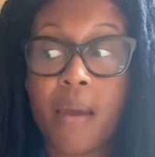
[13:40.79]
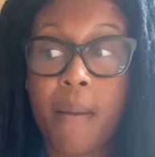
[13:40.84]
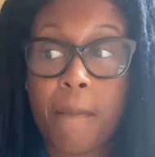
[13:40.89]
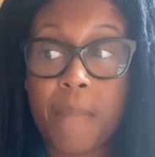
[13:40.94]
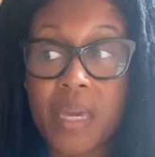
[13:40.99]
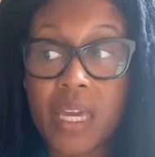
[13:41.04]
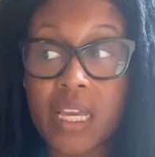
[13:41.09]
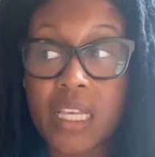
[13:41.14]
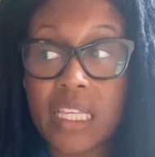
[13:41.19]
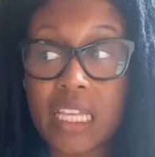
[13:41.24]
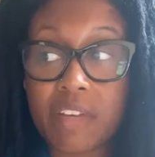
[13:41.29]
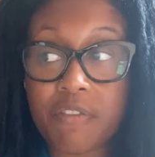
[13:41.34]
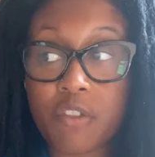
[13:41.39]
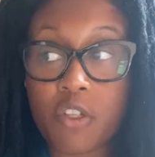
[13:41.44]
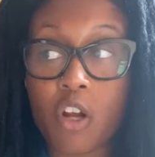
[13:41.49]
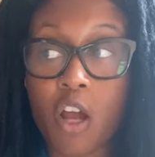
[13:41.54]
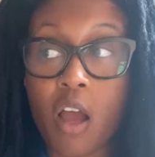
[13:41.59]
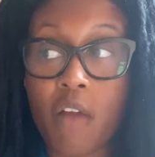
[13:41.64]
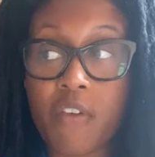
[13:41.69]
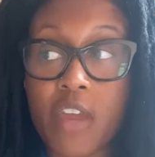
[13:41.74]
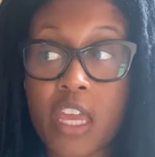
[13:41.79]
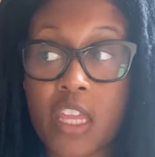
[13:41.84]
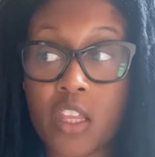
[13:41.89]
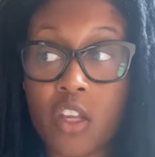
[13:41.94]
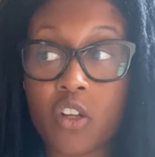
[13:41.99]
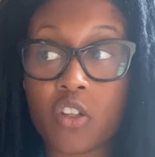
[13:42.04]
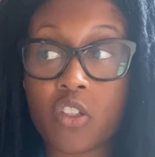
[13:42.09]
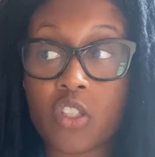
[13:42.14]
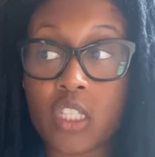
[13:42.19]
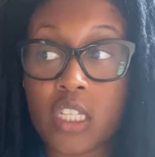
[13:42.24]
being lifted off, and
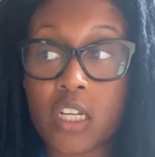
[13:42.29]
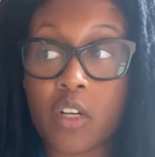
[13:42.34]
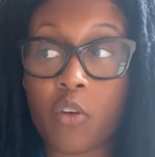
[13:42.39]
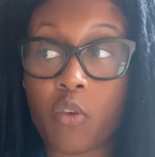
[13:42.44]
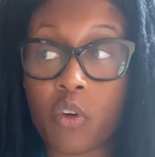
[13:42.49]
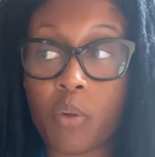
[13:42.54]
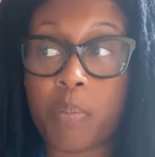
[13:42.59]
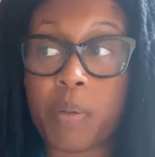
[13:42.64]
there's literal